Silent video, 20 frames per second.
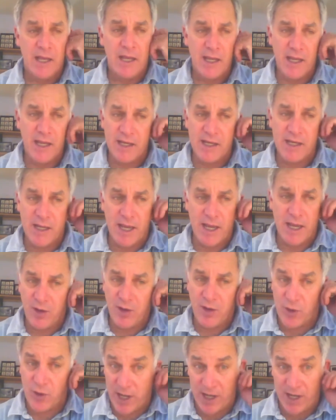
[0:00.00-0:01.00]
and
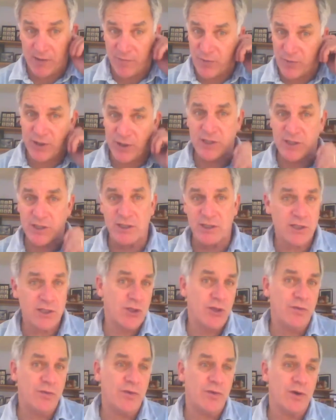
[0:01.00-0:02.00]
Organic Voices, is
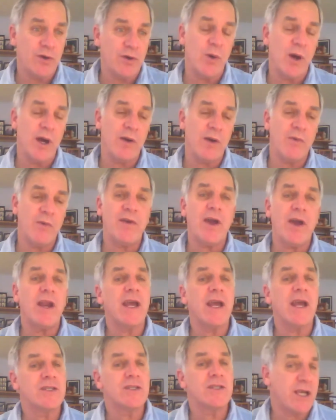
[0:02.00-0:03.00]
twofold. One, we've got
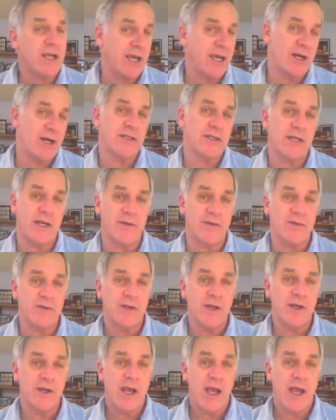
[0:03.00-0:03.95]
to educate ourselves.